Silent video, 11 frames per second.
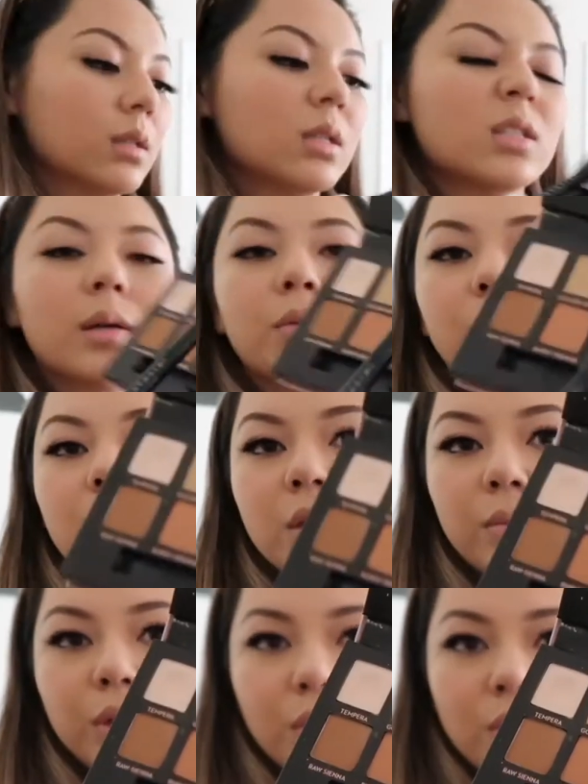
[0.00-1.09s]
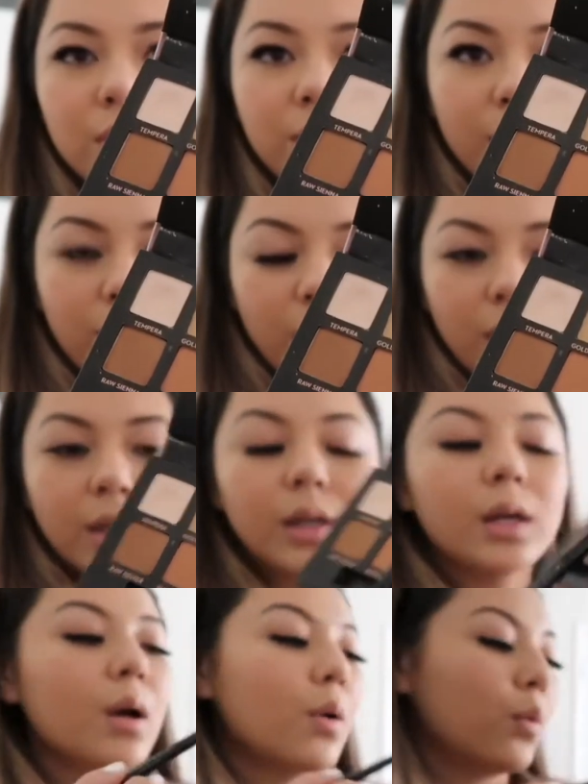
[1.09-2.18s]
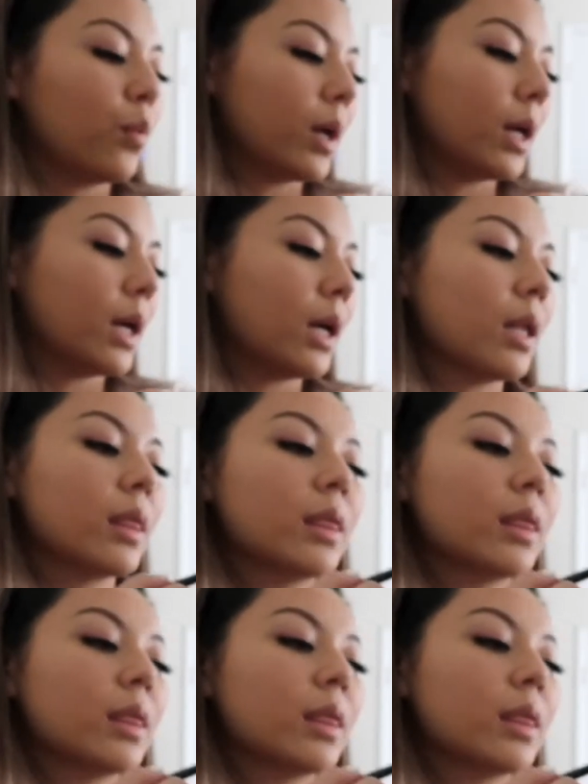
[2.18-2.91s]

So I'm going to use Vermeer with